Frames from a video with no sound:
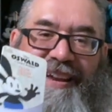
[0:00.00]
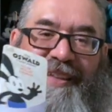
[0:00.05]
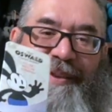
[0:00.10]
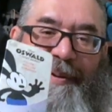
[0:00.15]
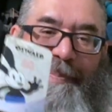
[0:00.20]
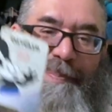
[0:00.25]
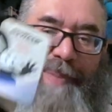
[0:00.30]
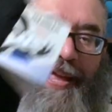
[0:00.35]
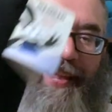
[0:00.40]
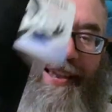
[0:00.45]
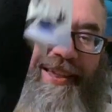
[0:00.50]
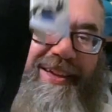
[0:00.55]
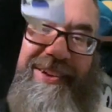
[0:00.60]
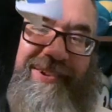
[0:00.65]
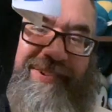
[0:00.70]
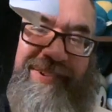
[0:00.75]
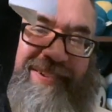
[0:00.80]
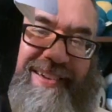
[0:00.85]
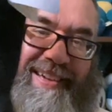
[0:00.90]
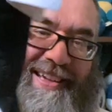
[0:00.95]

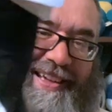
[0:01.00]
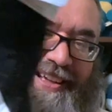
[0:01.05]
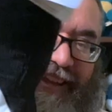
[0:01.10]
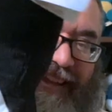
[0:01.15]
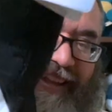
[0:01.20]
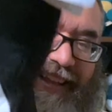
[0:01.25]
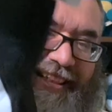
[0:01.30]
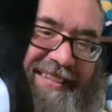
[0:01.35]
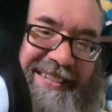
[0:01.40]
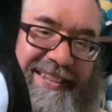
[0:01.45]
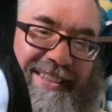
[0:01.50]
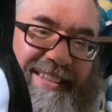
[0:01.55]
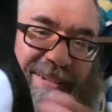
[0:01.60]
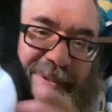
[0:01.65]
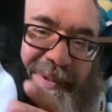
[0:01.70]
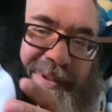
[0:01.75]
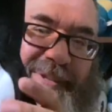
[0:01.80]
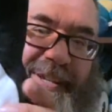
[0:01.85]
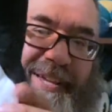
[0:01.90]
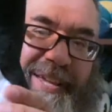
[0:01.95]
pillow. So this
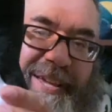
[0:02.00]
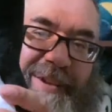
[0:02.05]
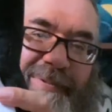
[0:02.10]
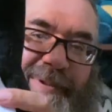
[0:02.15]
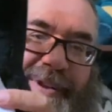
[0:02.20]
was a cute